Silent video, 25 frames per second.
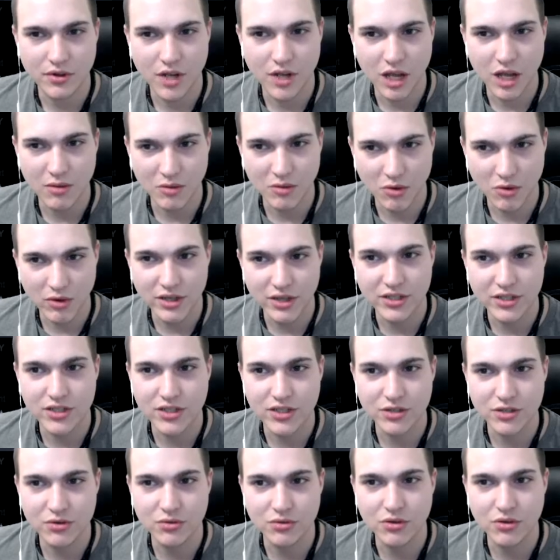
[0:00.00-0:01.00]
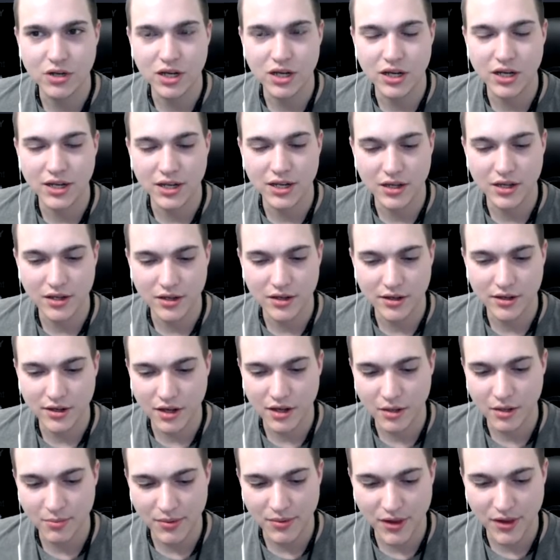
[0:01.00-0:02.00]
I'm going to
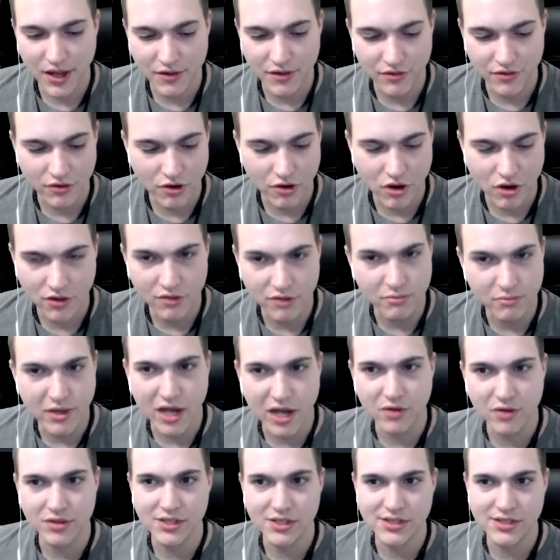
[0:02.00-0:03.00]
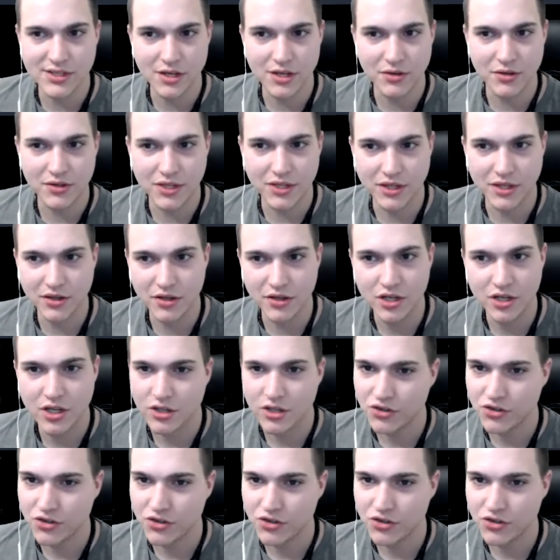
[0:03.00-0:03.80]
apply for all the bounties out there.